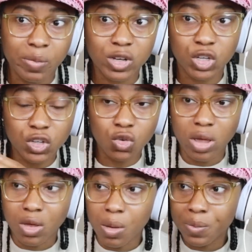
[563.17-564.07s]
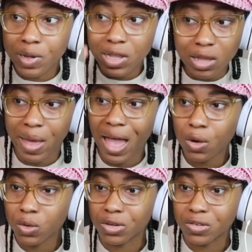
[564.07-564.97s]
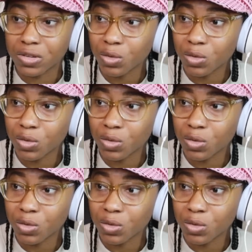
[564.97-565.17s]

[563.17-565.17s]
But she's going completely backwards.